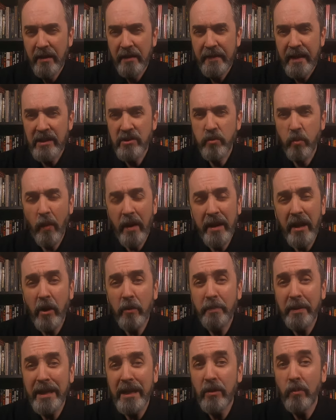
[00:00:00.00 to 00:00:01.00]
That's one
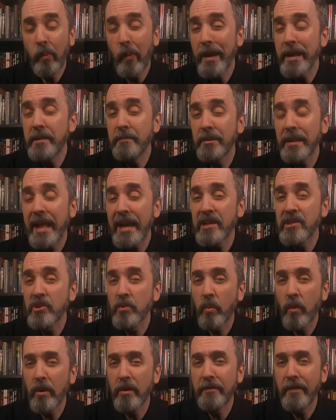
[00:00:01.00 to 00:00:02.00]
LP white and black
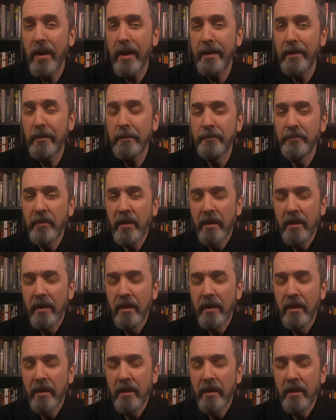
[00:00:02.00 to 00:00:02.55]
swirl vinyl.